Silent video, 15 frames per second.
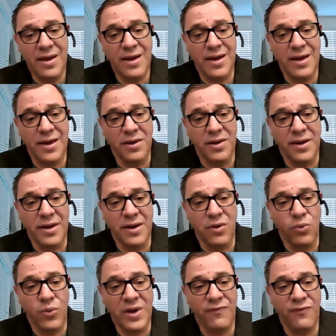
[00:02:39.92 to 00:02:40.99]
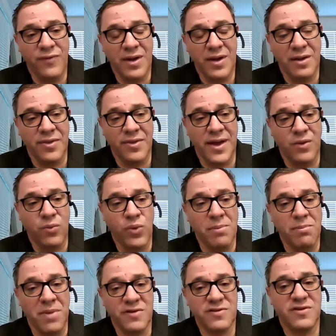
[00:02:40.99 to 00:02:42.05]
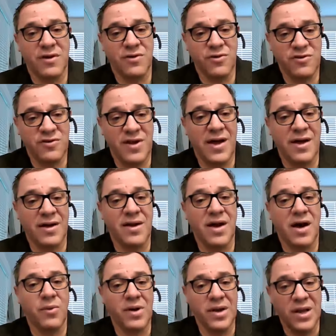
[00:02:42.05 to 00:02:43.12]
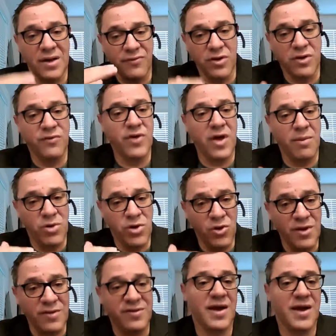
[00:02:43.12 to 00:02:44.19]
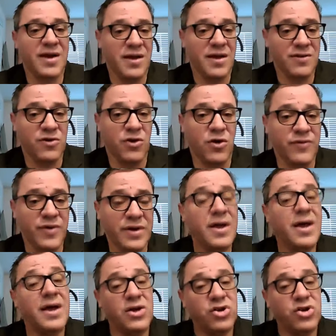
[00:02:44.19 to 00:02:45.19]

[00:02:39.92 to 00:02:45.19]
And we feel that we must understand our level of immunity against COVID